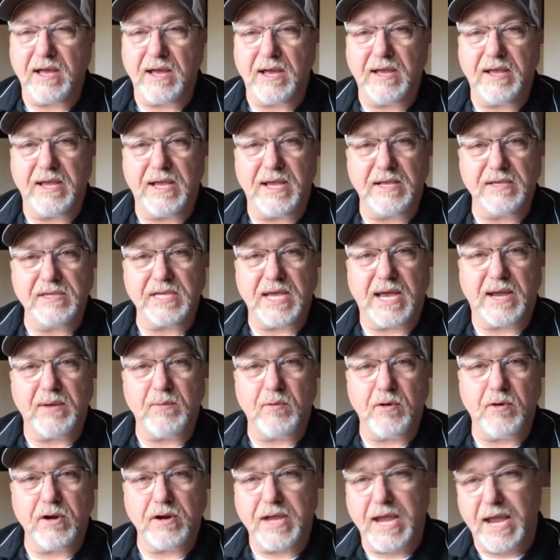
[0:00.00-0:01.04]
inside
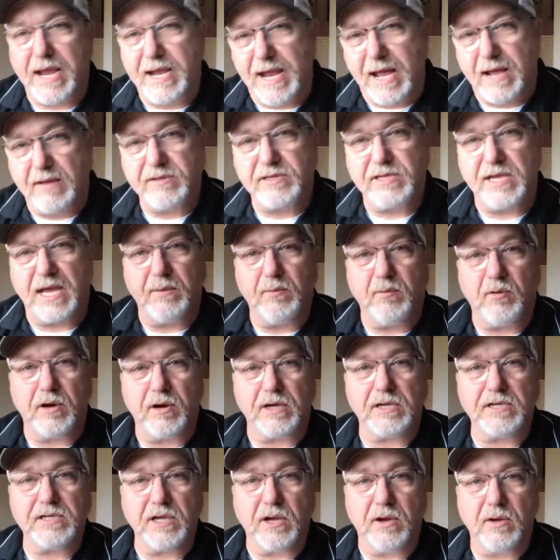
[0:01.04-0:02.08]
work and outside
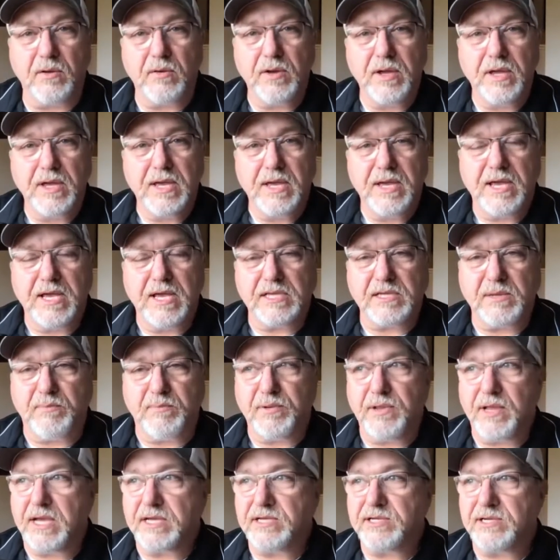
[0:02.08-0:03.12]
work. So it's a
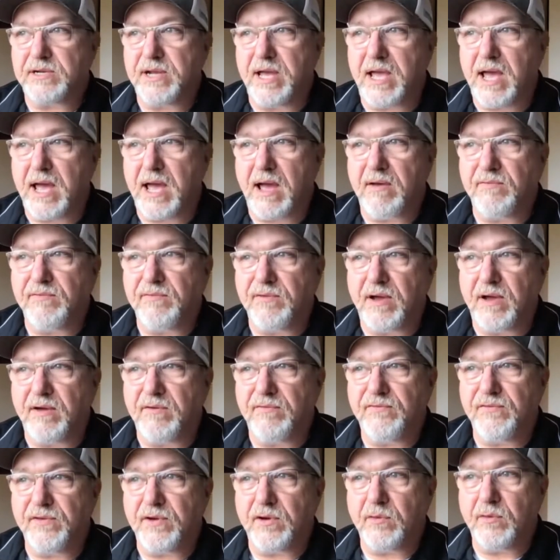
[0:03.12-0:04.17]
pleasure to have
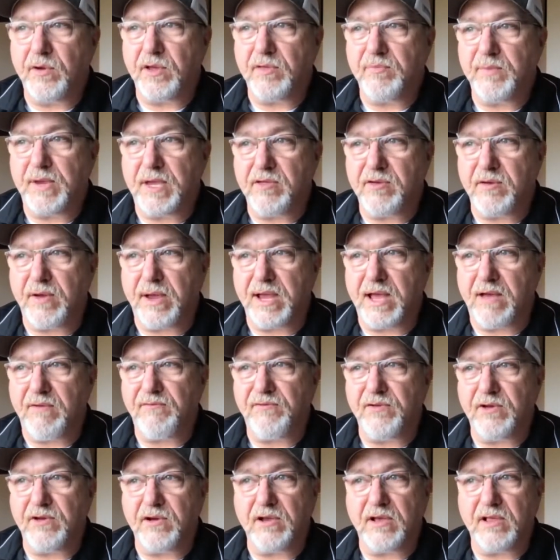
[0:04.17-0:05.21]
Phil with me. So I got
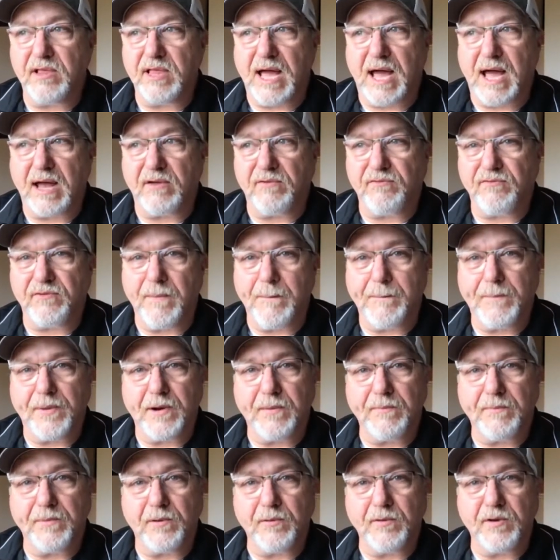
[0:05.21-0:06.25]
Phil Galata from
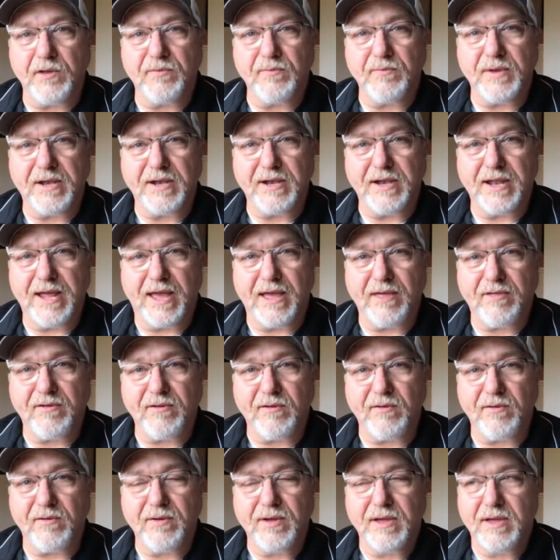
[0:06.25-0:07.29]
Purple with me today.
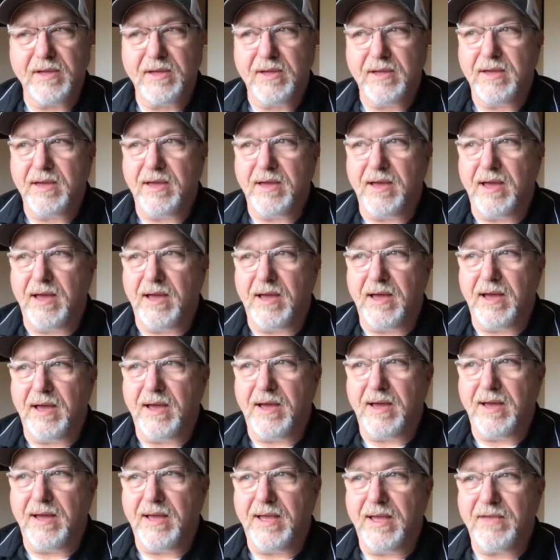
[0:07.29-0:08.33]
So,
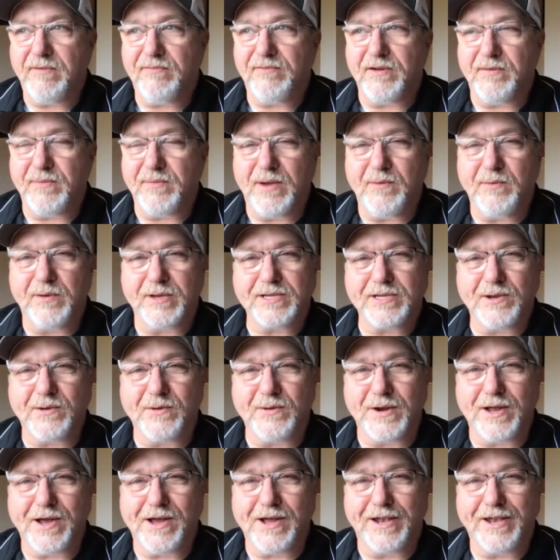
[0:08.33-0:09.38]
hey, Phil, man, what's
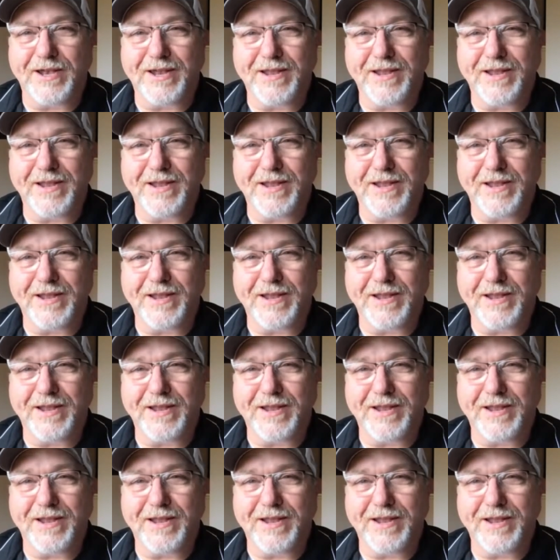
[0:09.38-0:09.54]
going on?